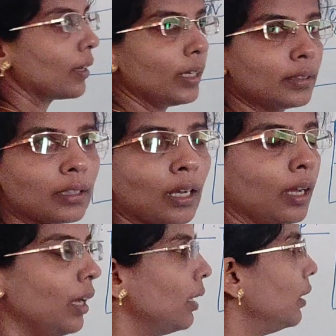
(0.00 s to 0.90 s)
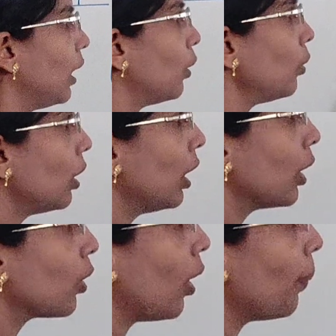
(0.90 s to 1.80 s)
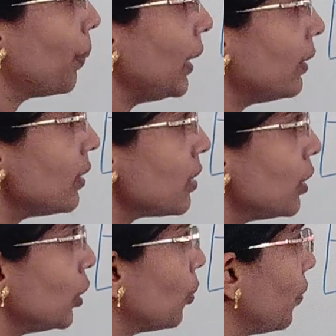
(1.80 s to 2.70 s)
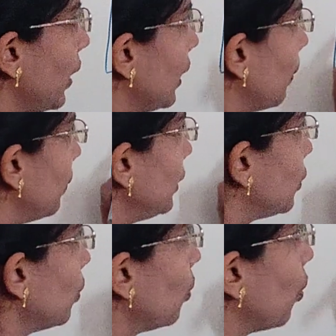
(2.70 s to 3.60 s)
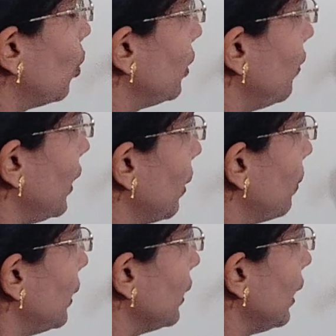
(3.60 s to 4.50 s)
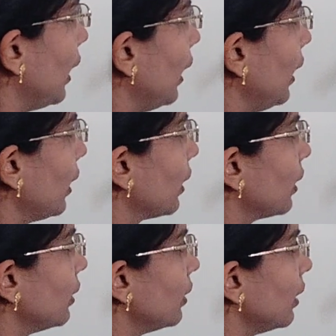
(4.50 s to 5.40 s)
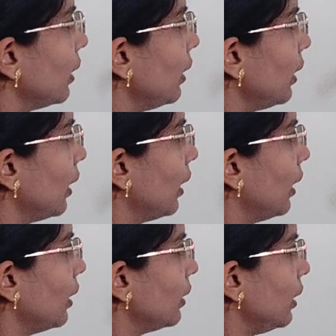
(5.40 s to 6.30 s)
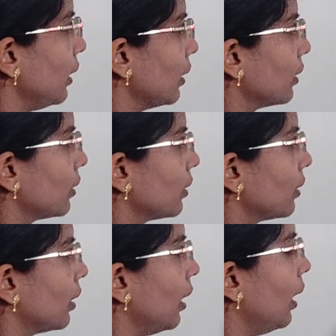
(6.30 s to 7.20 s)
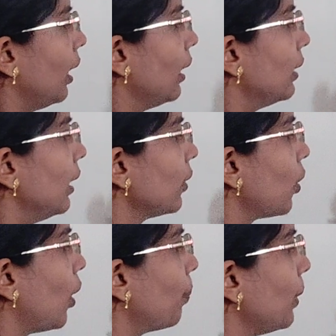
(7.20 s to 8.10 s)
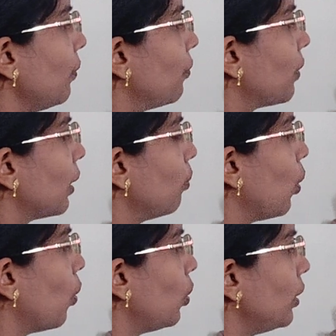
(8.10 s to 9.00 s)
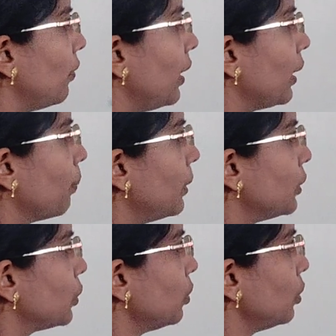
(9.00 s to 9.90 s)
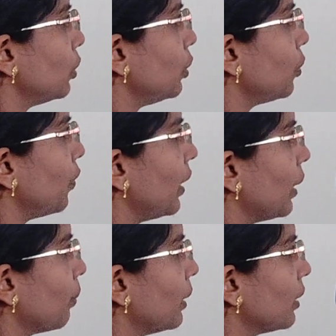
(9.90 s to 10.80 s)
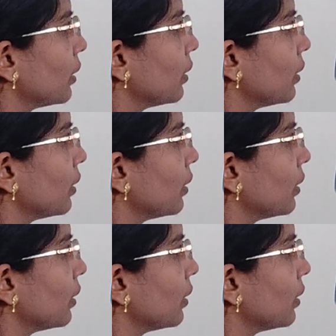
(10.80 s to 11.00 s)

Right. Now copy this new variable to old variable. A, D, E. Then copy from old variable to new variable.